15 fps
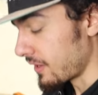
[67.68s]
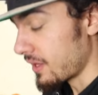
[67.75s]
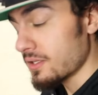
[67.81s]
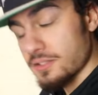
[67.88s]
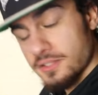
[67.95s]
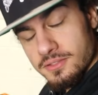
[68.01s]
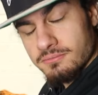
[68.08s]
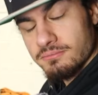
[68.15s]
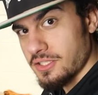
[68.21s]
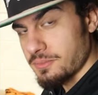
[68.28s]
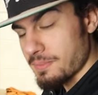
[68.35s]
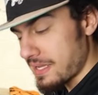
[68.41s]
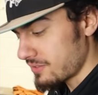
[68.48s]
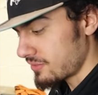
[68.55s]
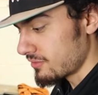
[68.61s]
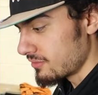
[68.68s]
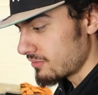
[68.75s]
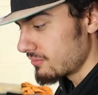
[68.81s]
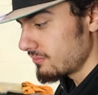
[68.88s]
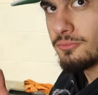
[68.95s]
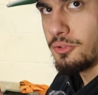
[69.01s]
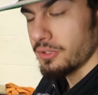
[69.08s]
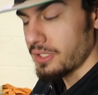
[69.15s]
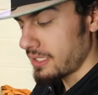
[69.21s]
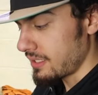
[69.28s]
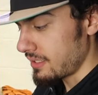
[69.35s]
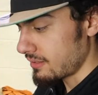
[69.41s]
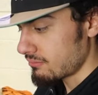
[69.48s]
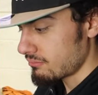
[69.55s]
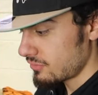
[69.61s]
first, dismantle your
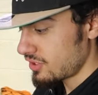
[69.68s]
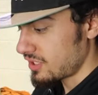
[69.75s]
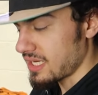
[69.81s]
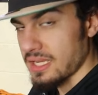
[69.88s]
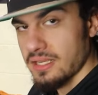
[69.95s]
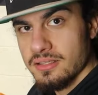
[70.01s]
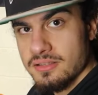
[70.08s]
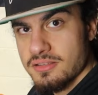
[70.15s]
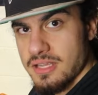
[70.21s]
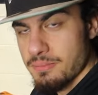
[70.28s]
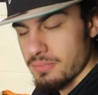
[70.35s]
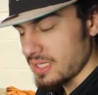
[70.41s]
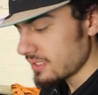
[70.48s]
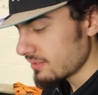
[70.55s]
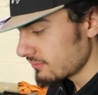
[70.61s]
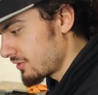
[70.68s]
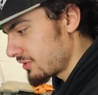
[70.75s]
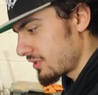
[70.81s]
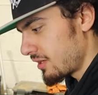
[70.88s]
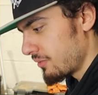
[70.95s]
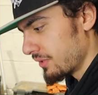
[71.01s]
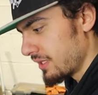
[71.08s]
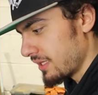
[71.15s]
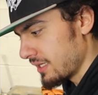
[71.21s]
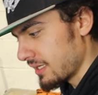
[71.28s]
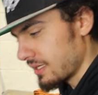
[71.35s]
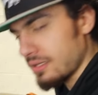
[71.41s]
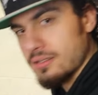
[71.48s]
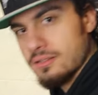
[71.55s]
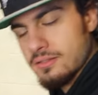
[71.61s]
gear stick assembly. Start with the